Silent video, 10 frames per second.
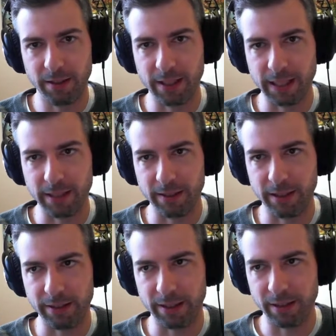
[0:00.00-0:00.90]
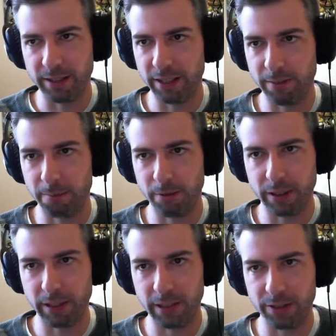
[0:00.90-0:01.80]
that I think did a
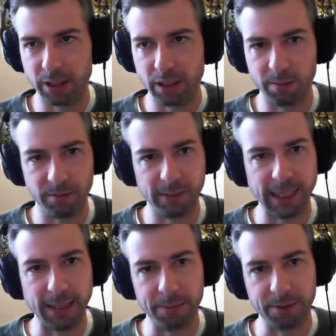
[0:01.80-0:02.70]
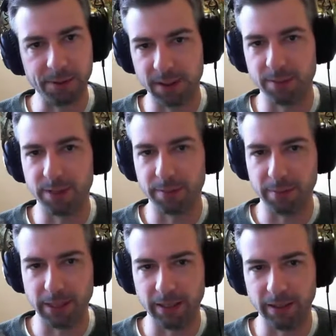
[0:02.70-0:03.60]
pretty good job of capturing some of the
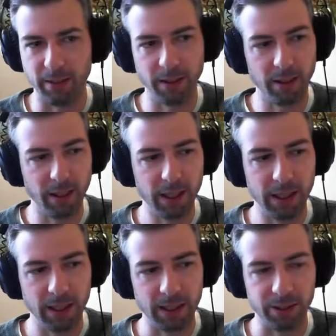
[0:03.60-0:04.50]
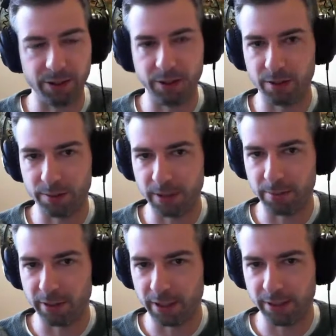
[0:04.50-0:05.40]
main issues with
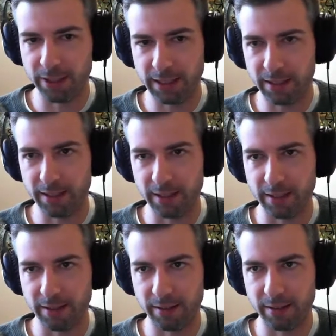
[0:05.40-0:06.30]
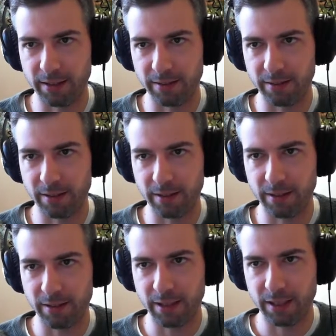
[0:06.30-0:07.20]
the project. And
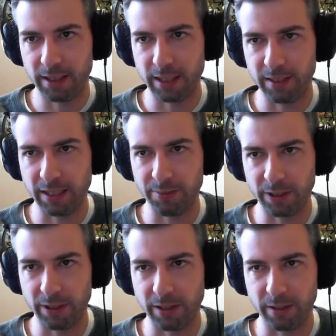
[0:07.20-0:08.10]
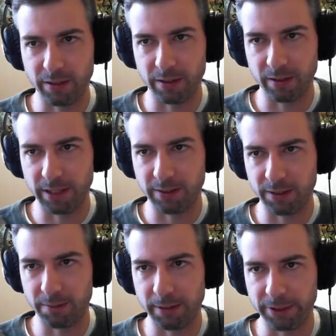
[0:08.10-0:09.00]
same with the article that
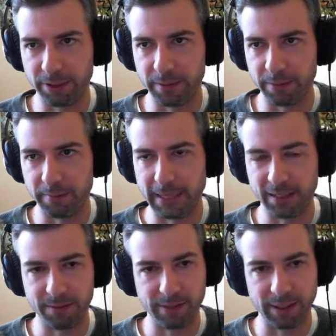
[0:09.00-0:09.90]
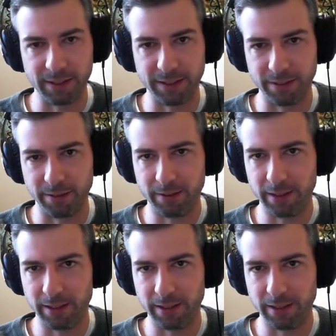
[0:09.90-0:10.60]
was published about Mass Effect 2.